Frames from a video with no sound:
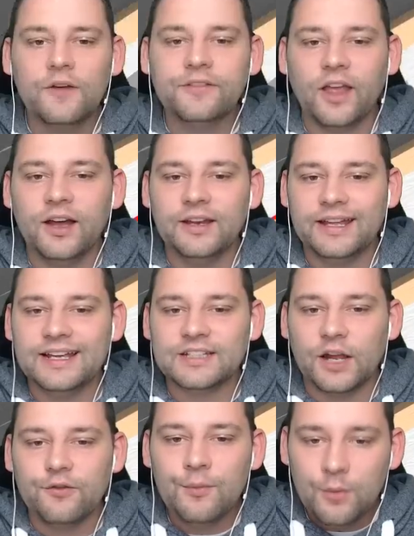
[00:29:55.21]
I've done is
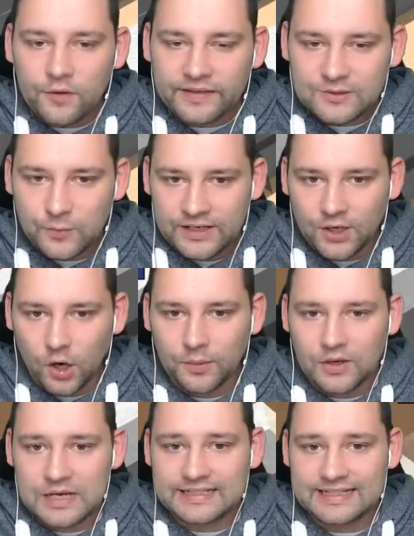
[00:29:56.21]
I removed this window
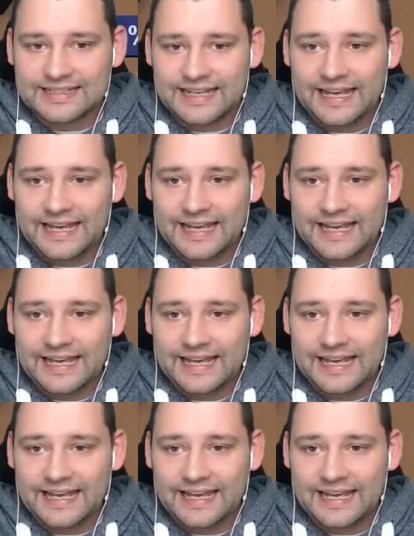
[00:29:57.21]
because it's